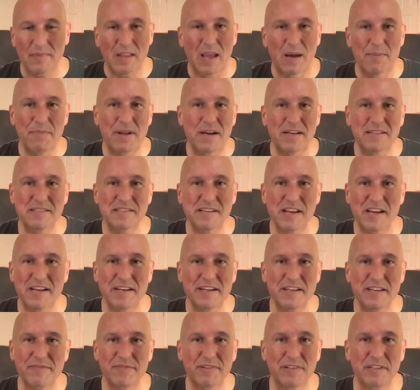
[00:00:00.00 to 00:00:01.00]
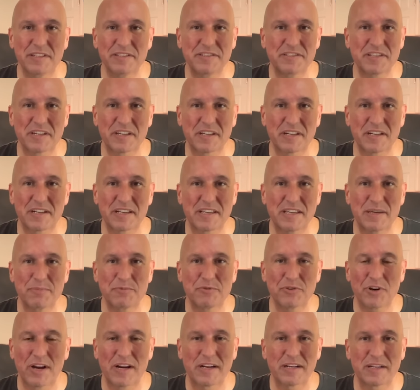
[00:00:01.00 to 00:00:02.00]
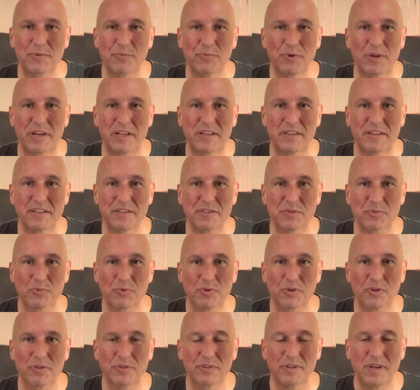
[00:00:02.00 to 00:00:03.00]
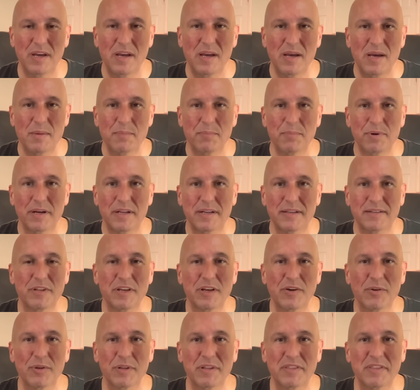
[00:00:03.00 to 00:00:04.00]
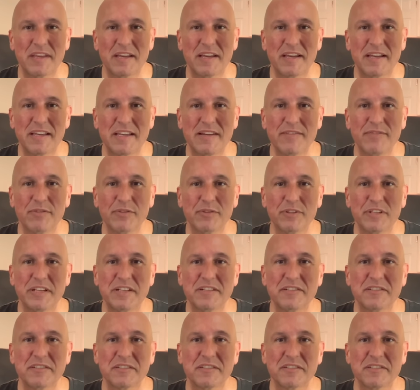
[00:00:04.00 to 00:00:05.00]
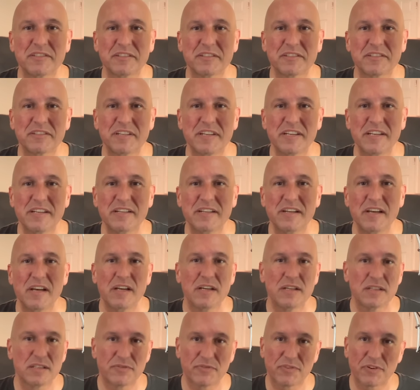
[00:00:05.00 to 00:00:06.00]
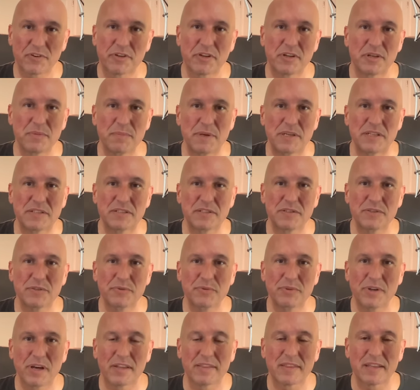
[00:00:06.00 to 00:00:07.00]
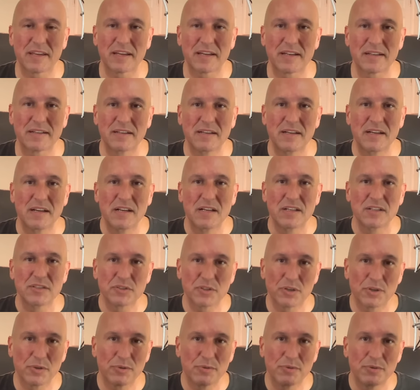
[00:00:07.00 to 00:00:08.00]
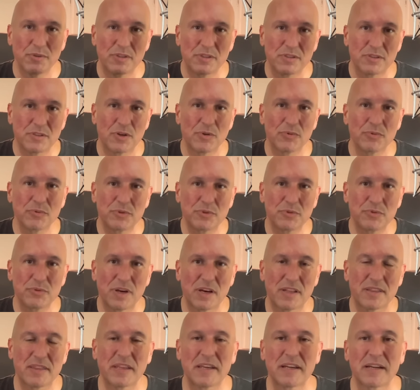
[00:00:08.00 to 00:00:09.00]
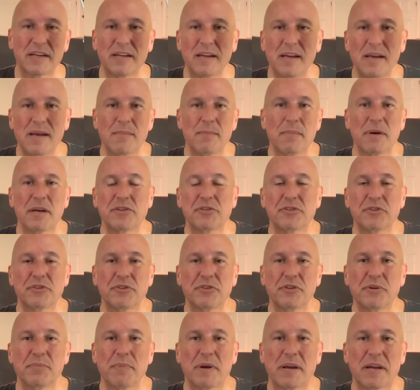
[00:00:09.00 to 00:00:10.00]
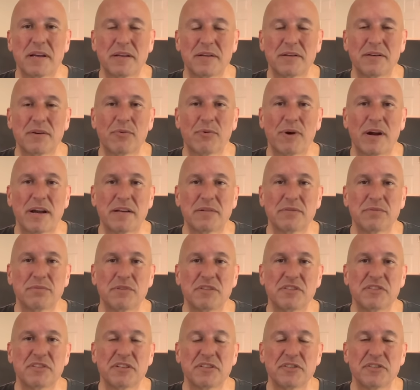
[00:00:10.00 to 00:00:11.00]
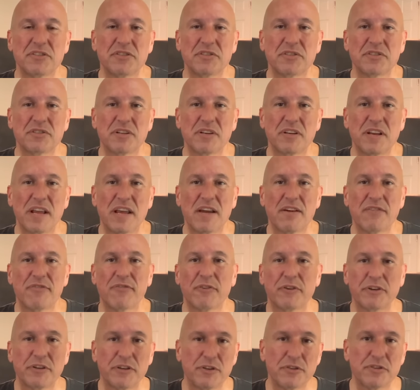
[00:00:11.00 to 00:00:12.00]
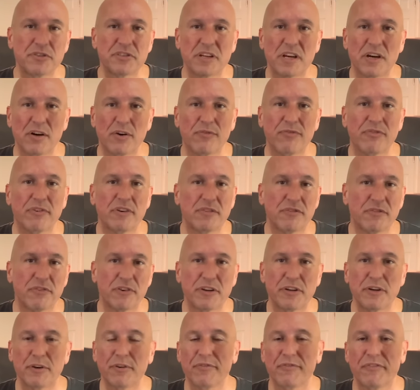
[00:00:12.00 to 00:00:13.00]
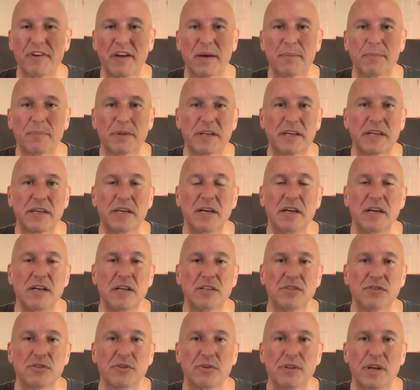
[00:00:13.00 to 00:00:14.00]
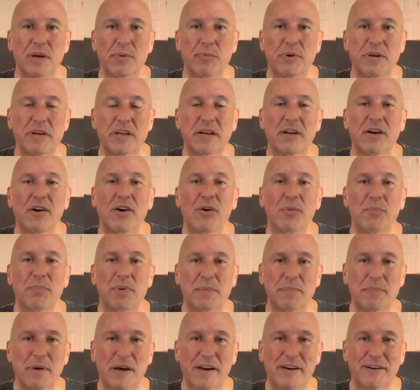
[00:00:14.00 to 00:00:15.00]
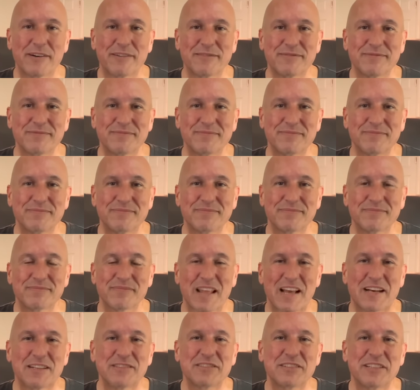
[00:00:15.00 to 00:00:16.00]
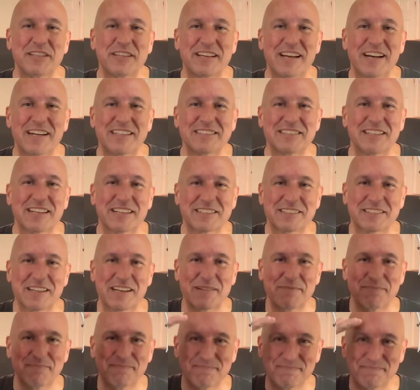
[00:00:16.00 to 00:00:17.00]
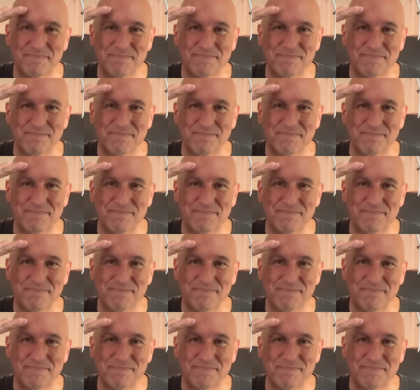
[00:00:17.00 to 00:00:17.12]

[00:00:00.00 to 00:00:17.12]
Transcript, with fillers: I'm not saying evil isn't going to keep trying to win in this world, but the only thing evil needs to succeed is for good men to do nothing. So don't do nothing. Make sure you're making the right decisions today for yourself and for your family so that we can all be better. I'll see you guys next time.